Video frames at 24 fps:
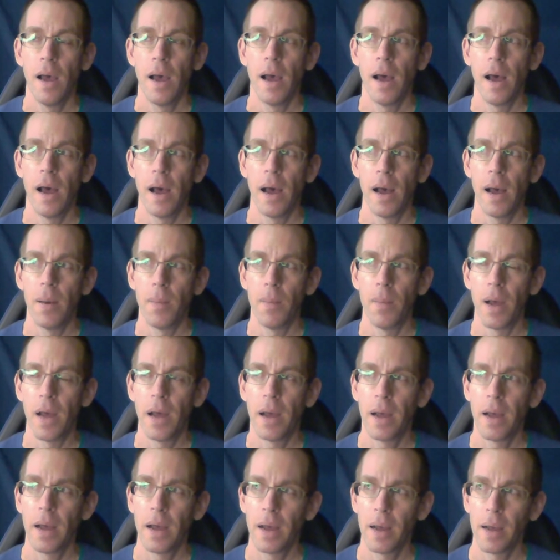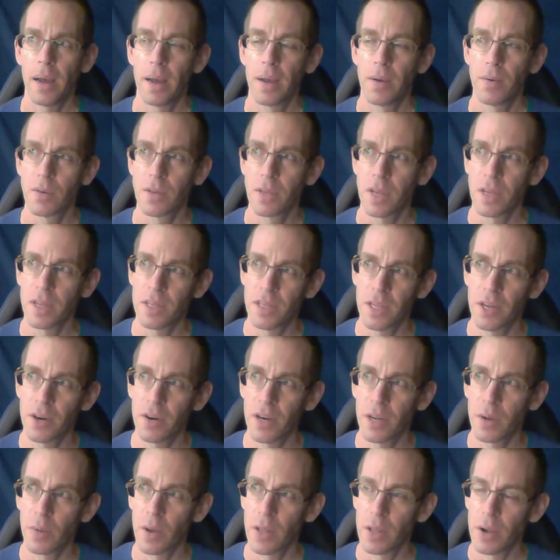Um,
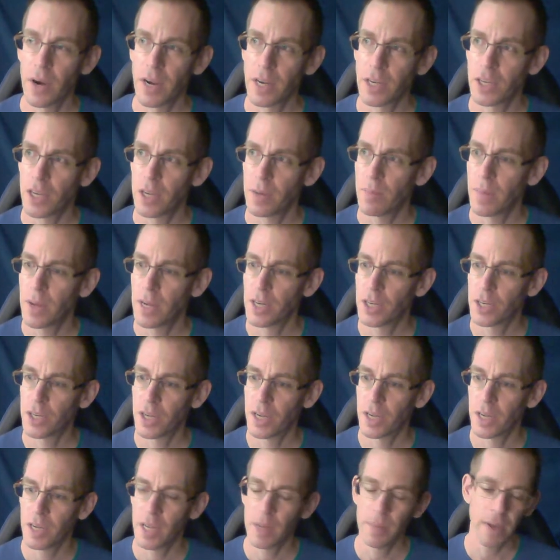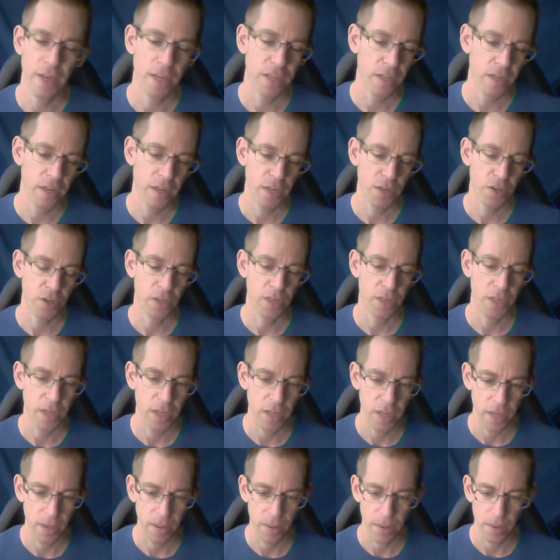considering whether I should mention, he makes an
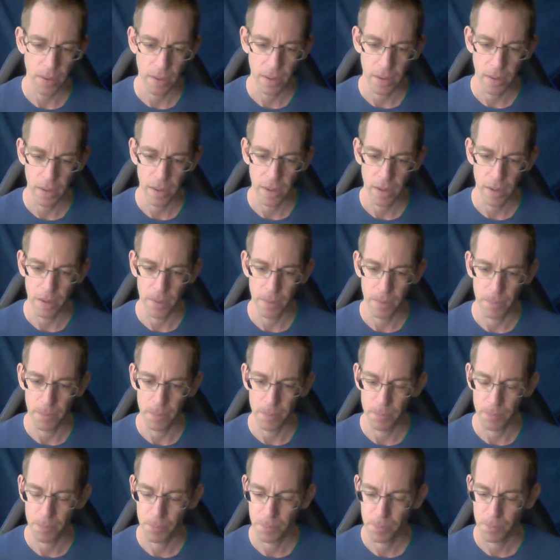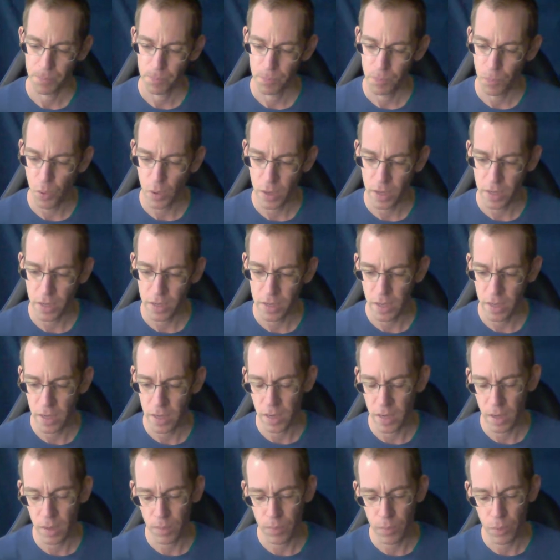interesting um, point in
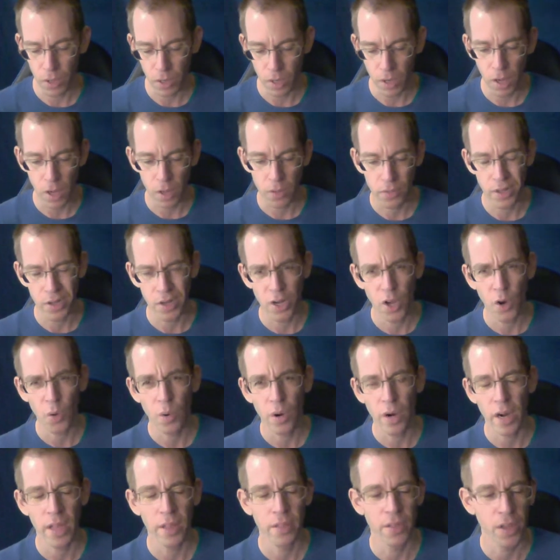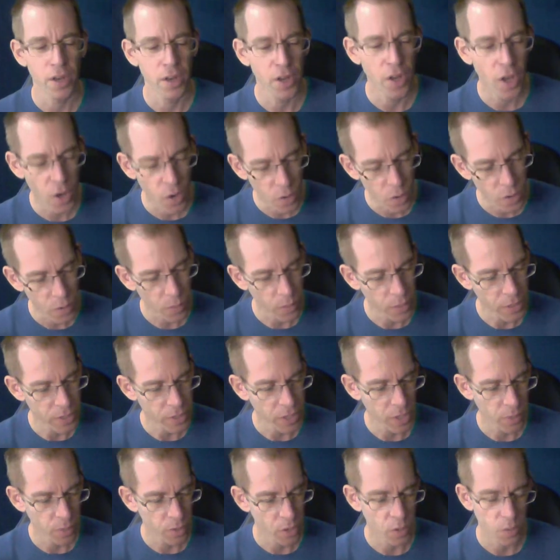a book called The Knower and the Known, which
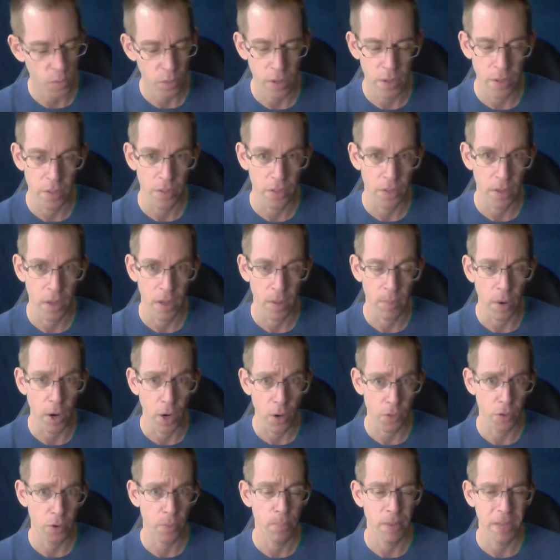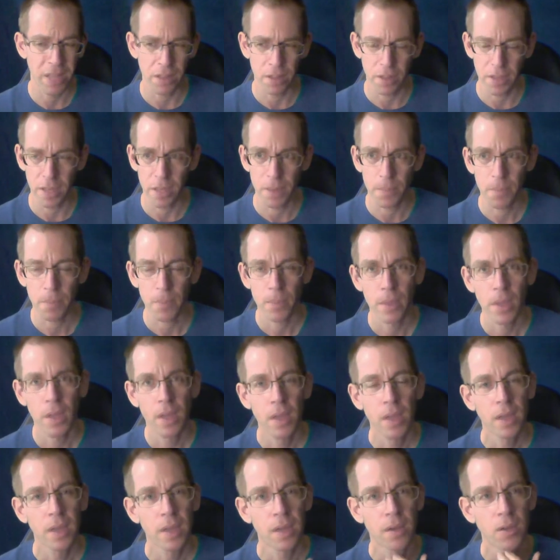he wrote with um, Arthur Bentley. I
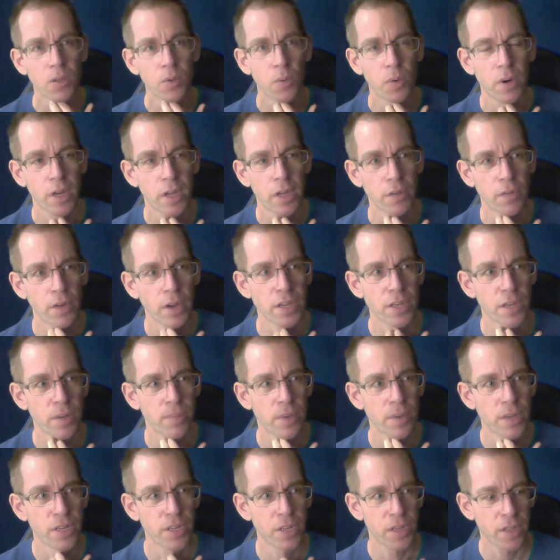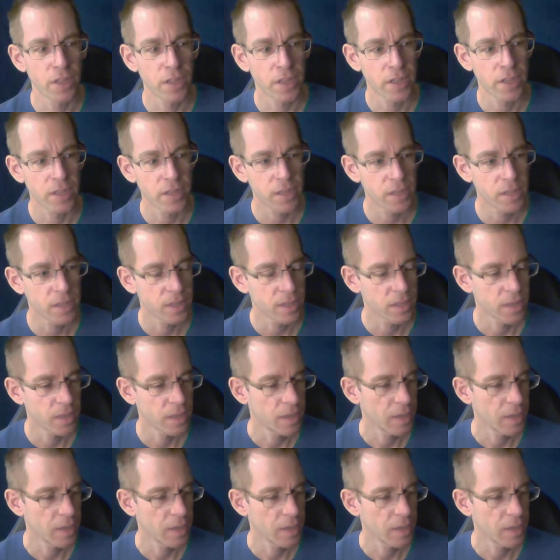was wondering if I should mention this.